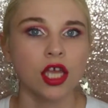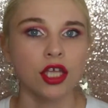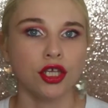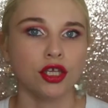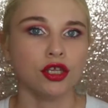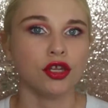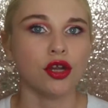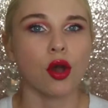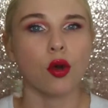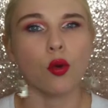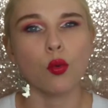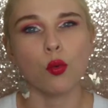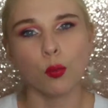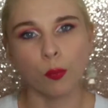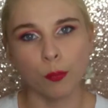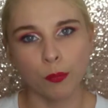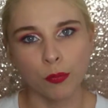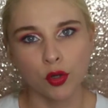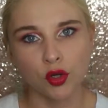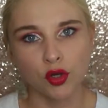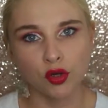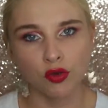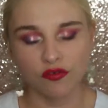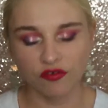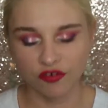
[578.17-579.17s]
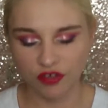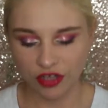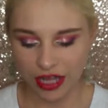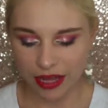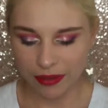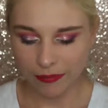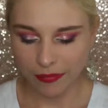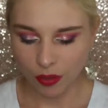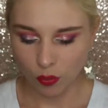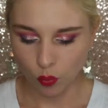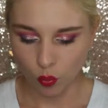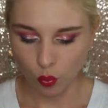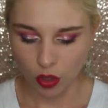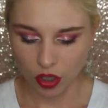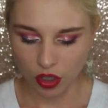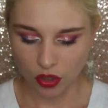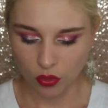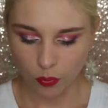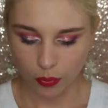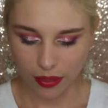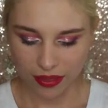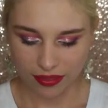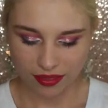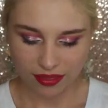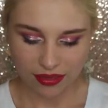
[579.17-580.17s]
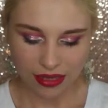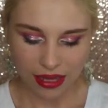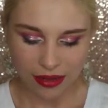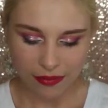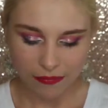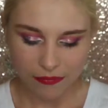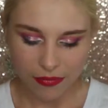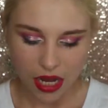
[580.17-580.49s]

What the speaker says: you know, maneuver them and work with them.